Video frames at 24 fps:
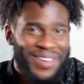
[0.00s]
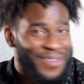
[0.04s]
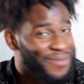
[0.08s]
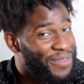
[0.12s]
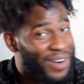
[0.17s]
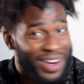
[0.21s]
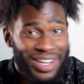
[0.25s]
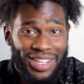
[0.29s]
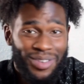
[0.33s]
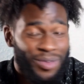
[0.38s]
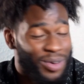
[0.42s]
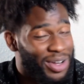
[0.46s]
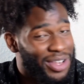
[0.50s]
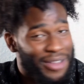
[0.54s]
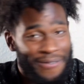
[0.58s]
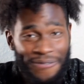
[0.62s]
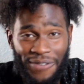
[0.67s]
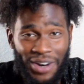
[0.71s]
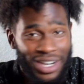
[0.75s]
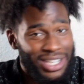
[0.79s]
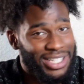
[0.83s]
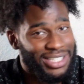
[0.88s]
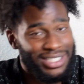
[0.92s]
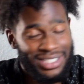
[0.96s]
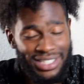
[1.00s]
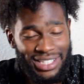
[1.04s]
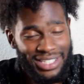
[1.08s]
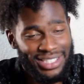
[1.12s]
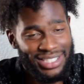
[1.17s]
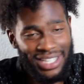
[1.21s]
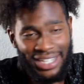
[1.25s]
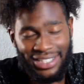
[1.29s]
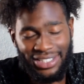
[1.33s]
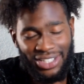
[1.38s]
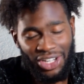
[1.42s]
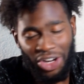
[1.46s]
Funny, one of the funniest
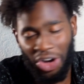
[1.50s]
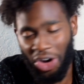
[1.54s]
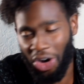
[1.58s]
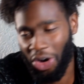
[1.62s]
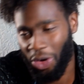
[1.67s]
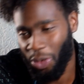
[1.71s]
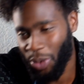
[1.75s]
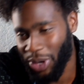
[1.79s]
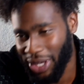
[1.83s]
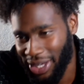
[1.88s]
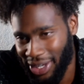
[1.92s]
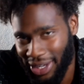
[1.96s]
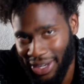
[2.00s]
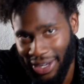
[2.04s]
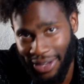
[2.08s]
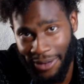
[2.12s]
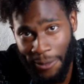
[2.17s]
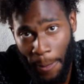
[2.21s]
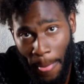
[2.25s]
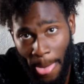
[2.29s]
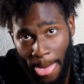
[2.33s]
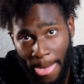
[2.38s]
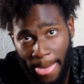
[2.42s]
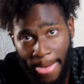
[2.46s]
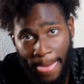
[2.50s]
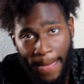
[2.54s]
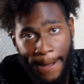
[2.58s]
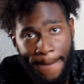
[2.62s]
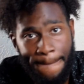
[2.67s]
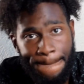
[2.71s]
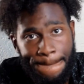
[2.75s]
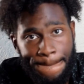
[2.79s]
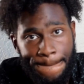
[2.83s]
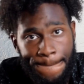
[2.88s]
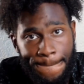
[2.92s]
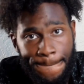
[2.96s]
things I saw all weekend.
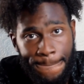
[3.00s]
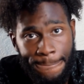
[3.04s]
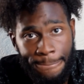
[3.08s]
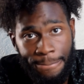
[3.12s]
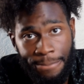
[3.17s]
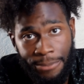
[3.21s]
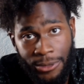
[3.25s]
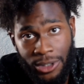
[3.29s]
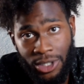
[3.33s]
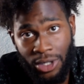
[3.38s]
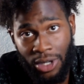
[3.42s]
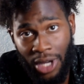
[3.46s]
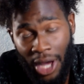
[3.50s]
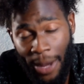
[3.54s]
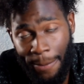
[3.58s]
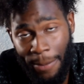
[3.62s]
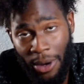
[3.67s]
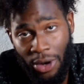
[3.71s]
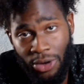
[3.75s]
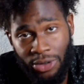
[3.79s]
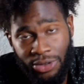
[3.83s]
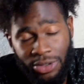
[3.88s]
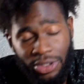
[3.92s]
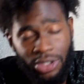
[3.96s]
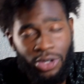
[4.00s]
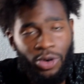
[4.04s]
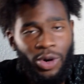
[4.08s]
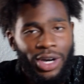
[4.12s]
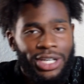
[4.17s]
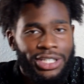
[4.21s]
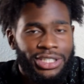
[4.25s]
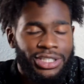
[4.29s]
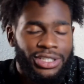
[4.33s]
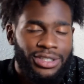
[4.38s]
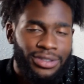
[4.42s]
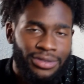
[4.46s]
So I posed the
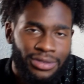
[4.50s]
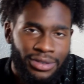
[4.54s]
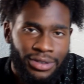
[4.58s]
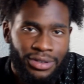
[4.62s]
question.